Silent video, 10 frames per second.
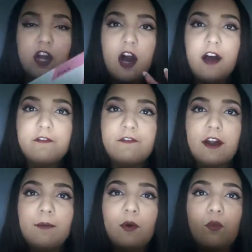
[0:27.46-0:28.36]
got
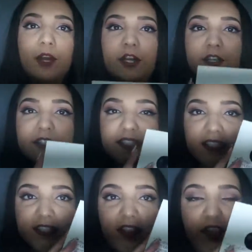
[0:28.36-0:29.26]
from Winners
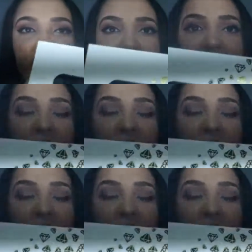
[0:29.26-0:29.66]
is this